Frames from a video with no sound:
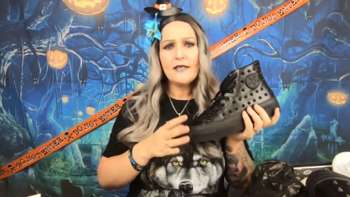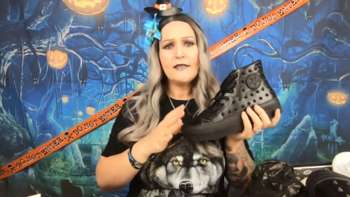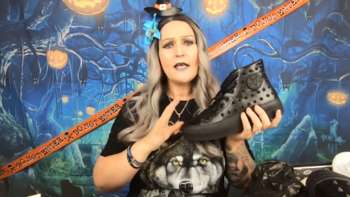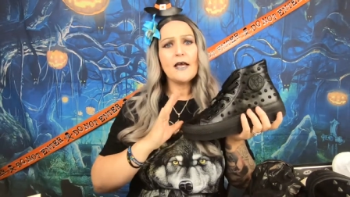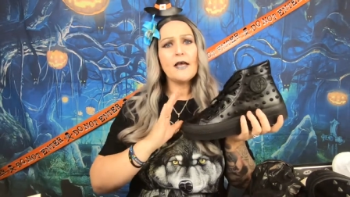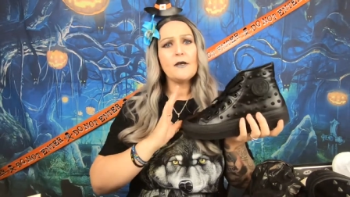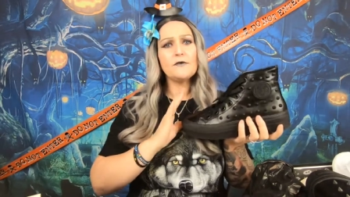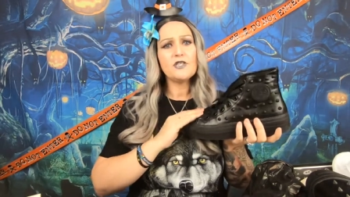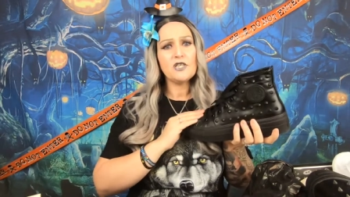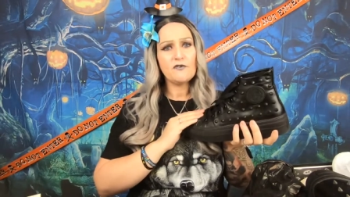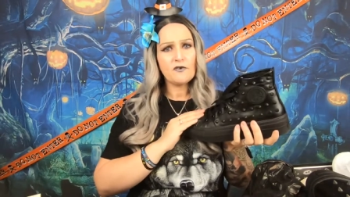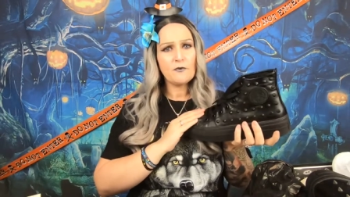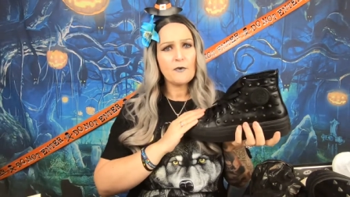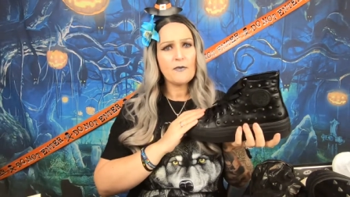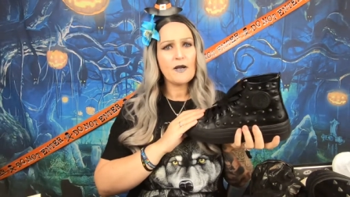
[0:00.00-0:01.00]
Now, she's
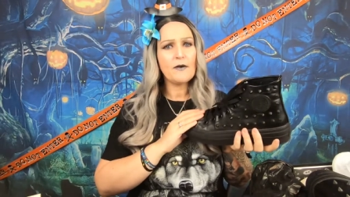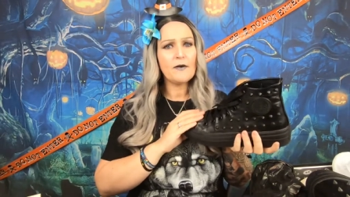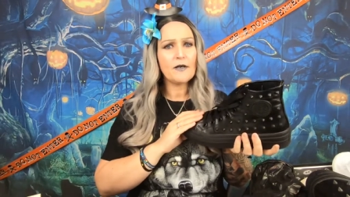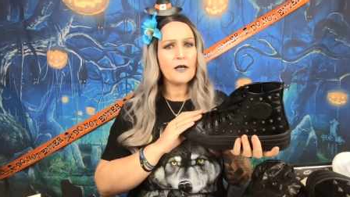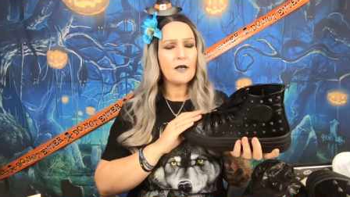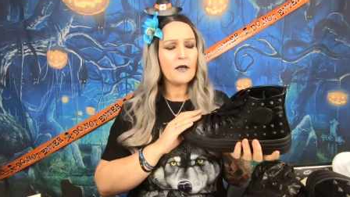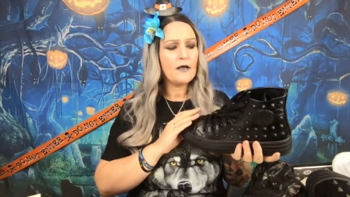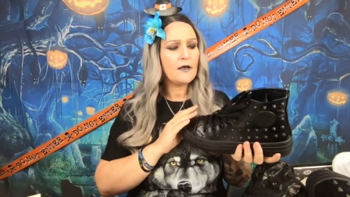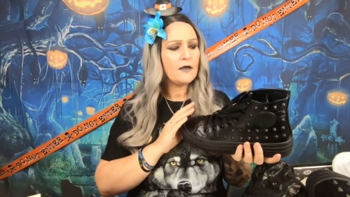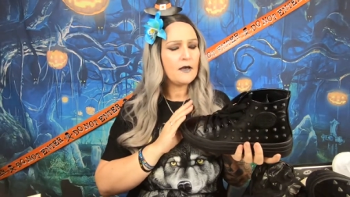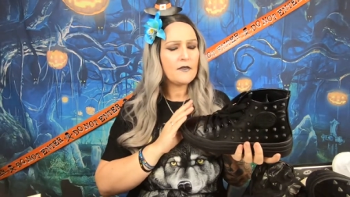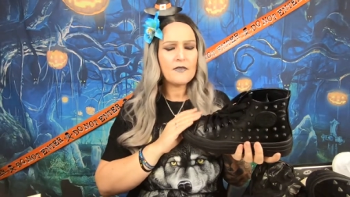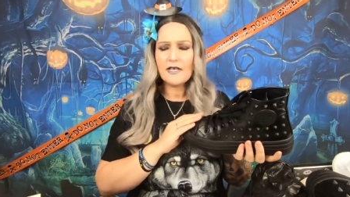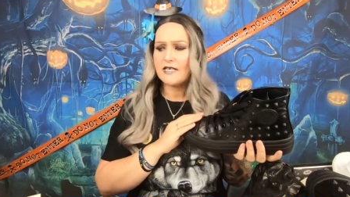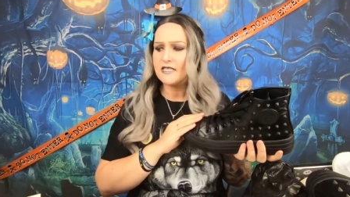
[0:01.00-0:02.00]
from America.
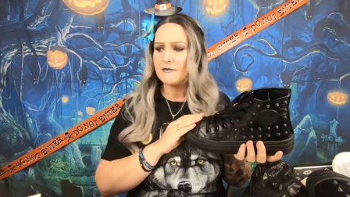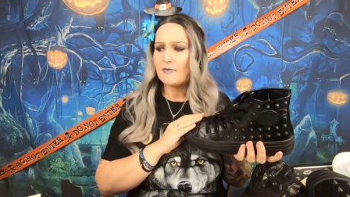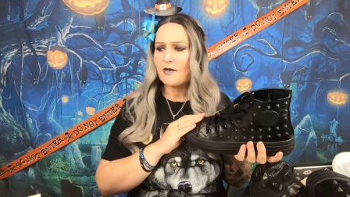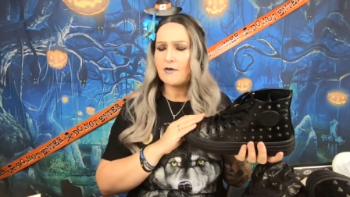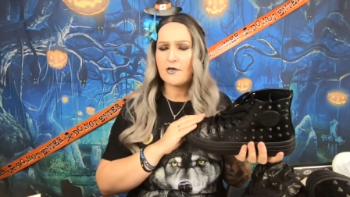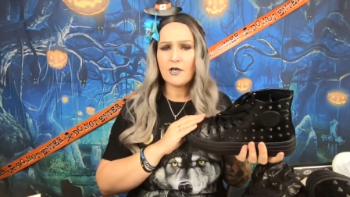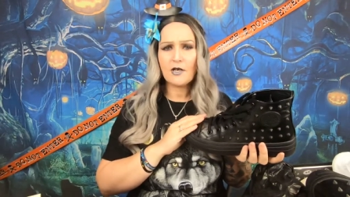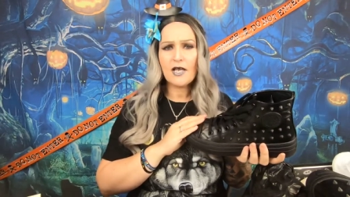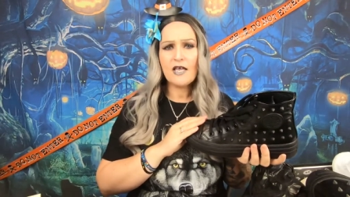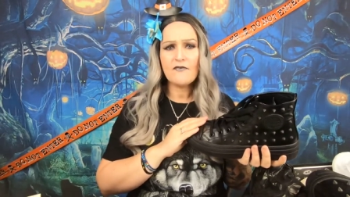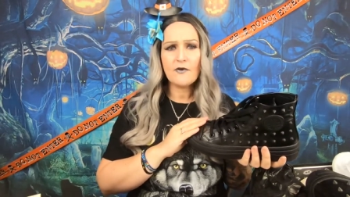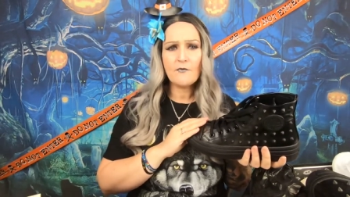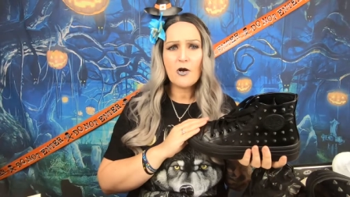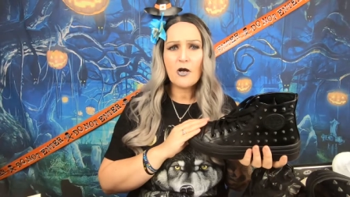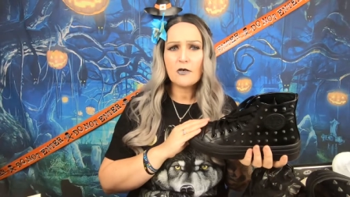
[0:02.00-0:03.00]
I think it's America. If
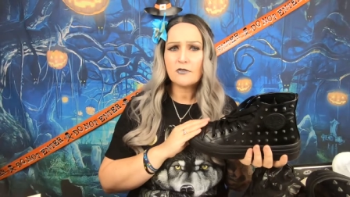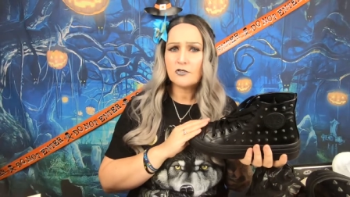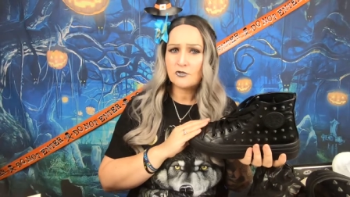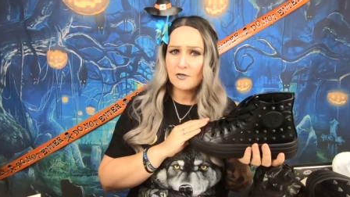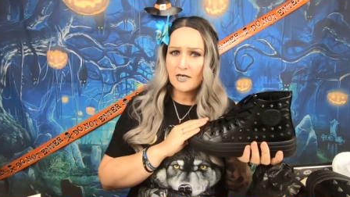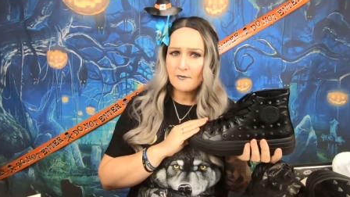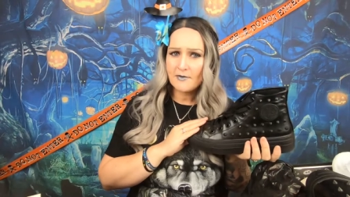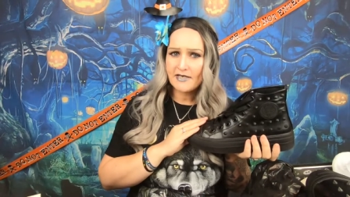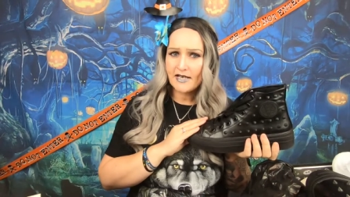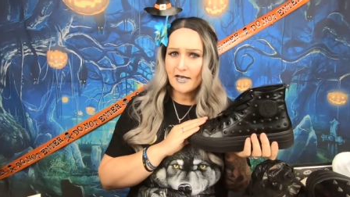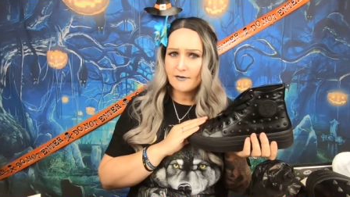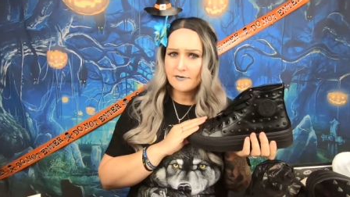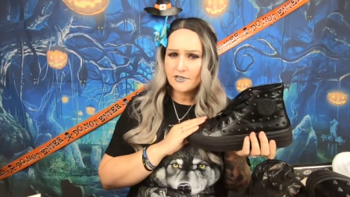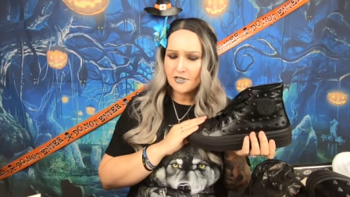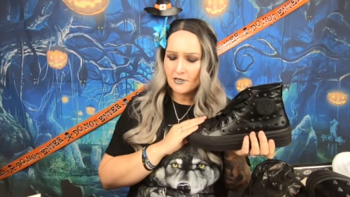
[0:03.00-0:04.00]
I'm wrong, strike me
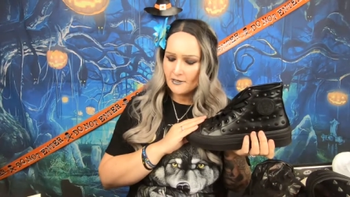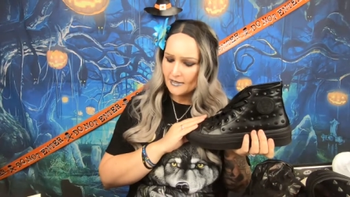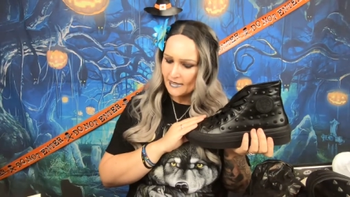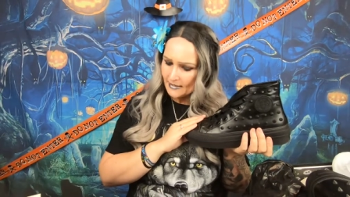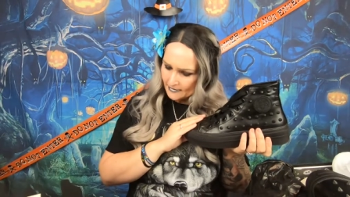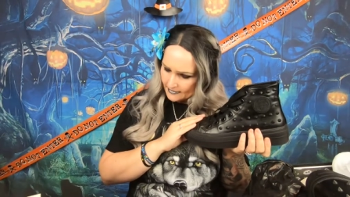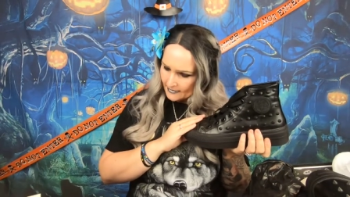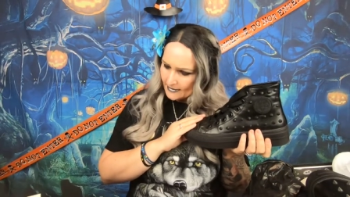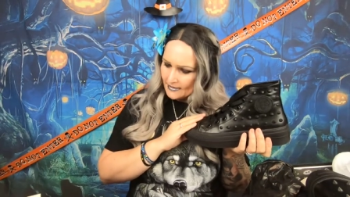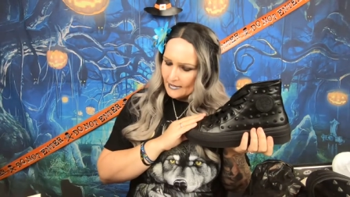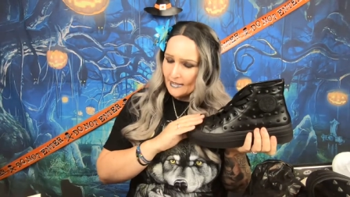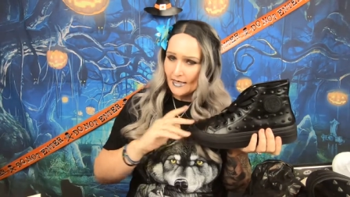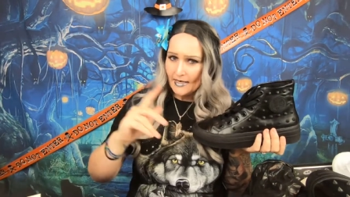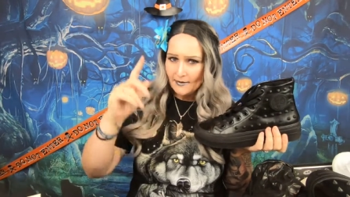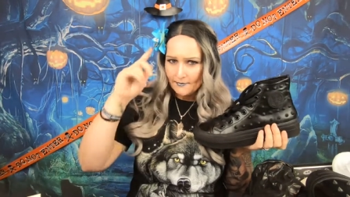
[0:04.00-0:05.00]
down, Shirley.
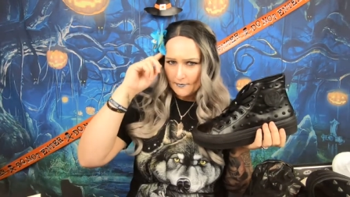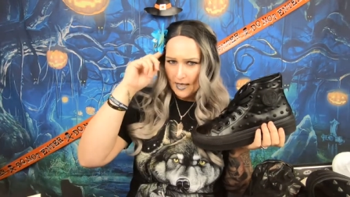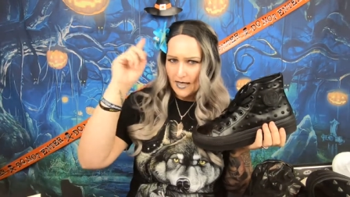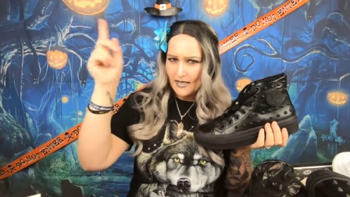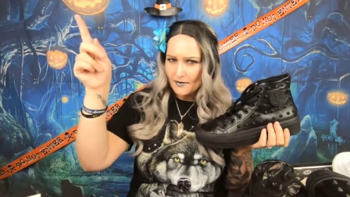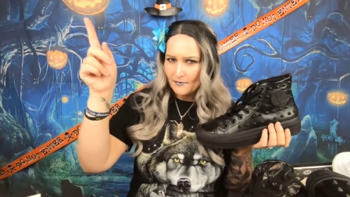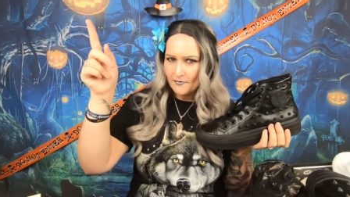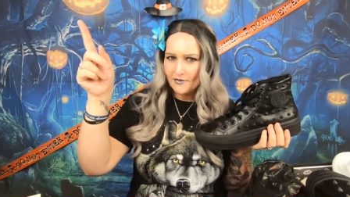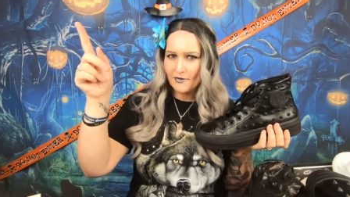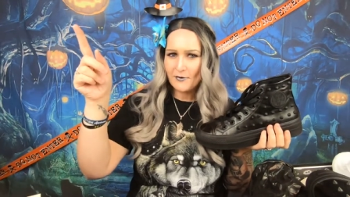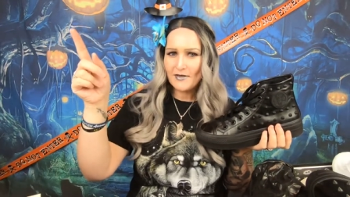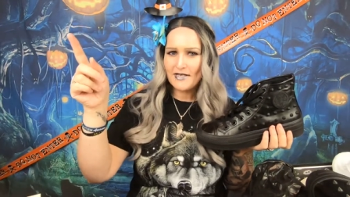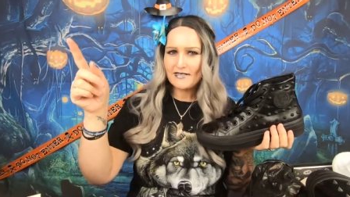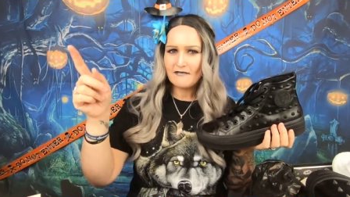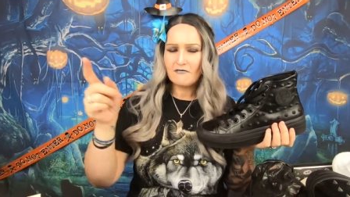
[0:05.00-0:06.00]
I am, I am
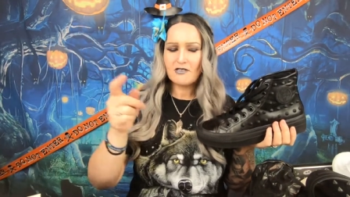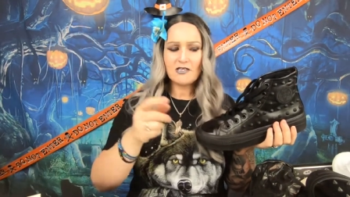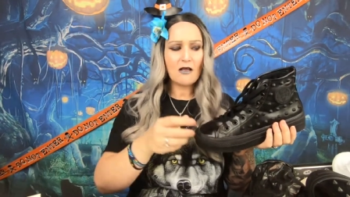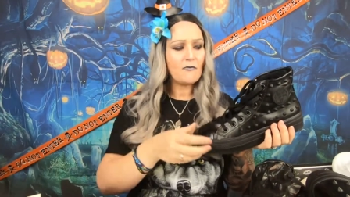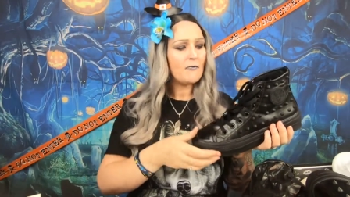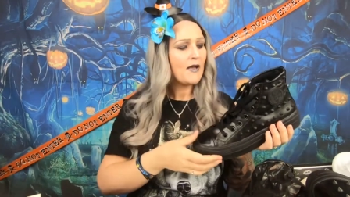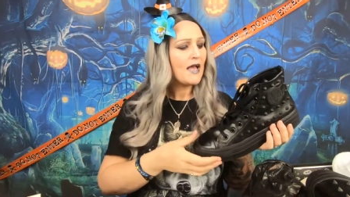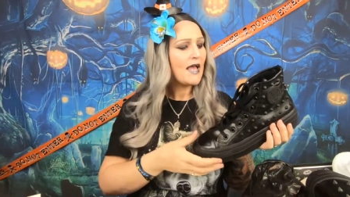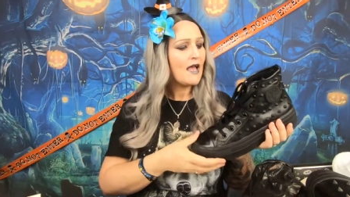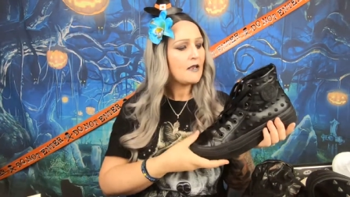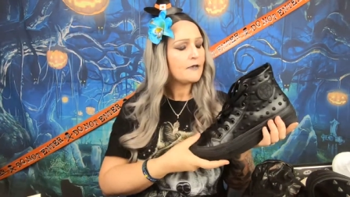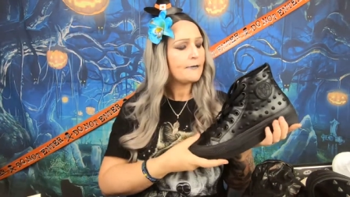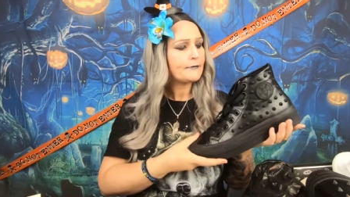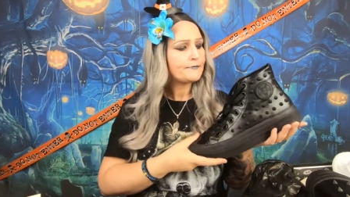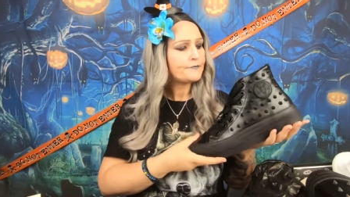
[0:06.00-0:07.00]
doing this off the top of my
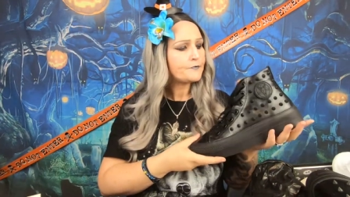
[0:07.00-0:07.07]
head.